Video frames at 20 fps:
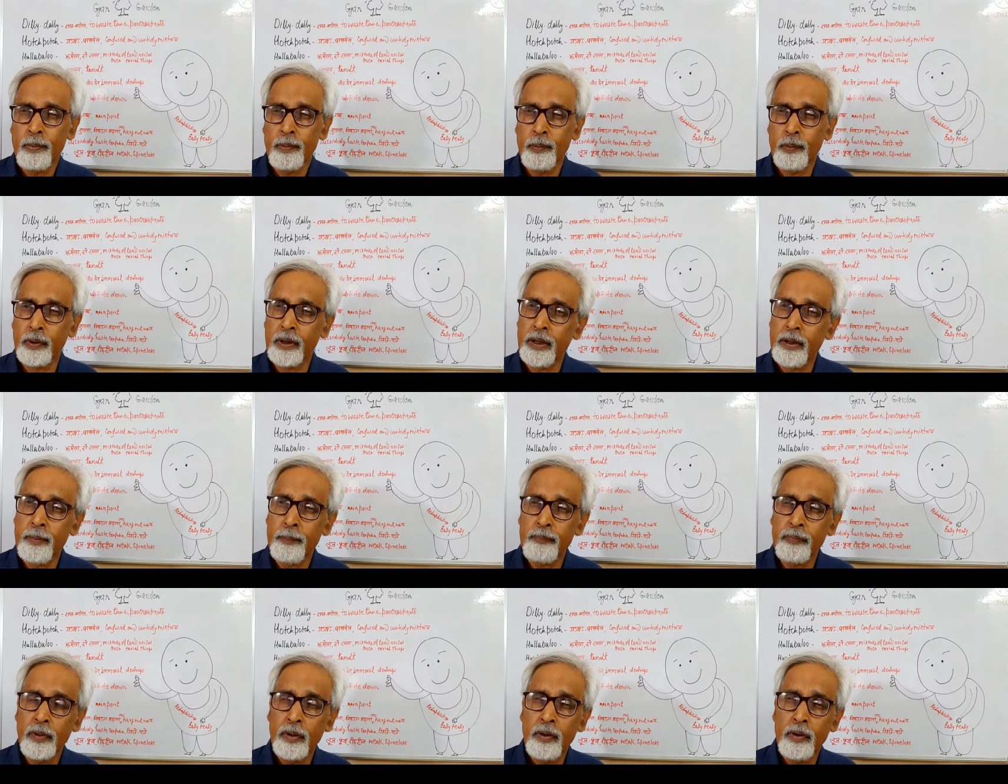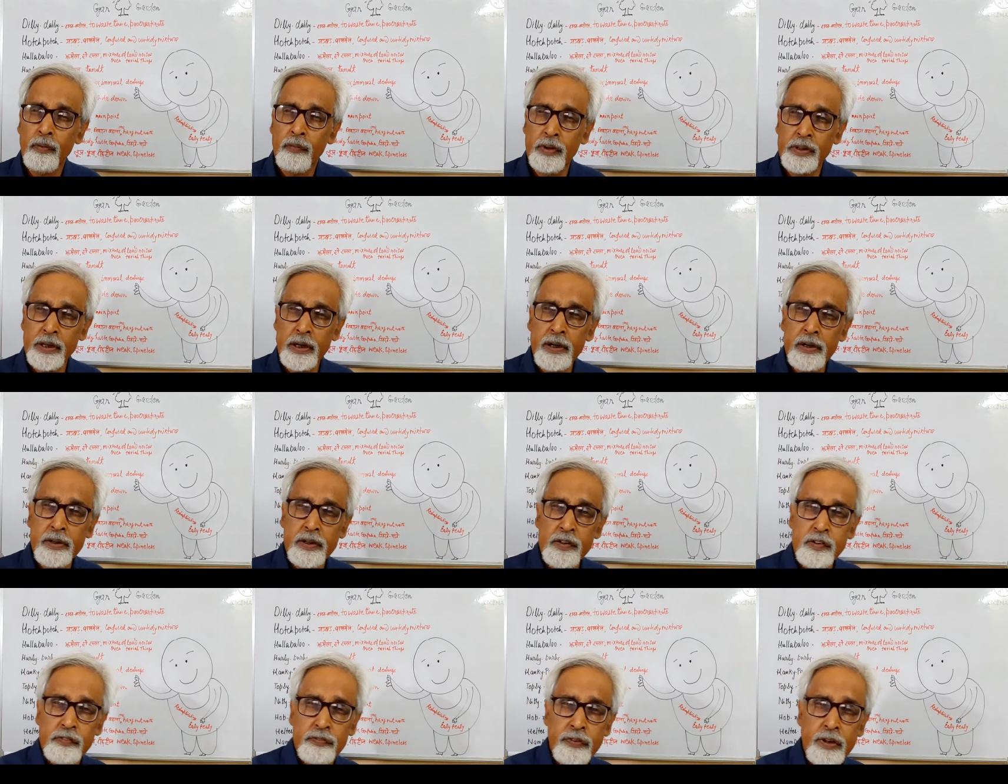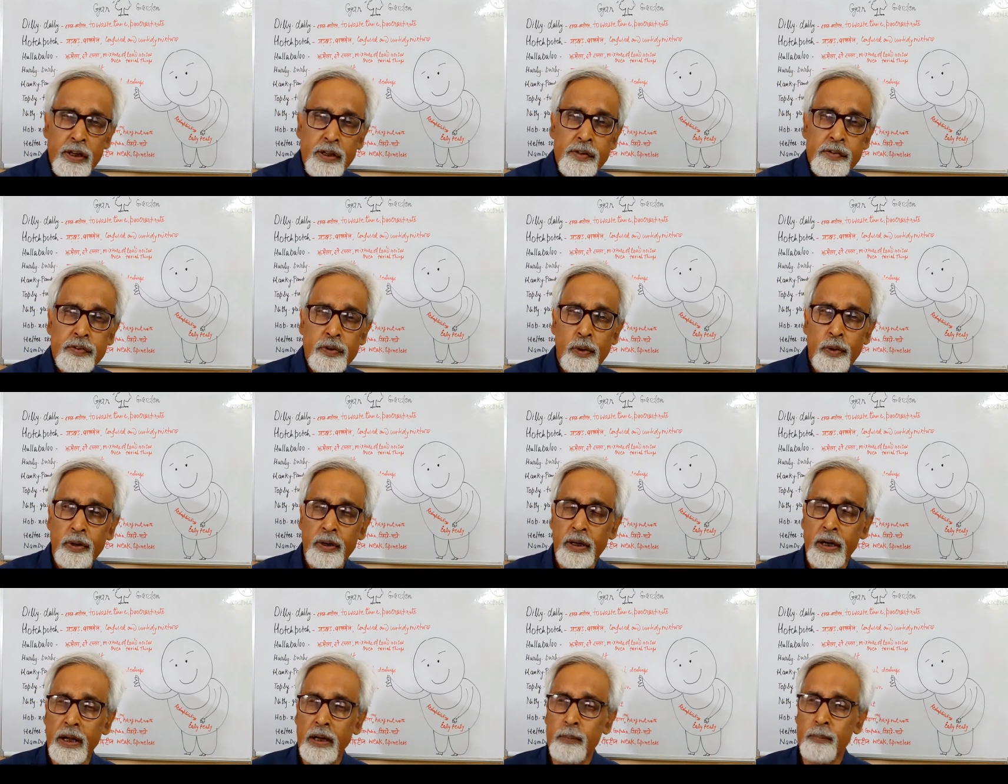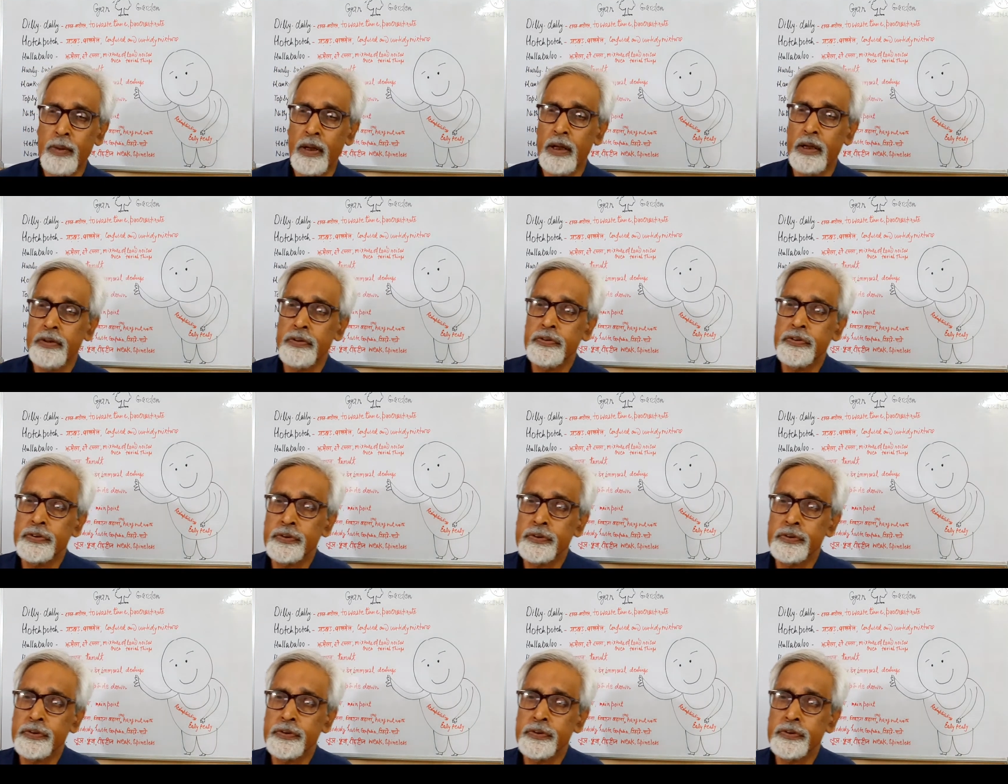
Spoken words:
okay, whether it is veg or non-veg,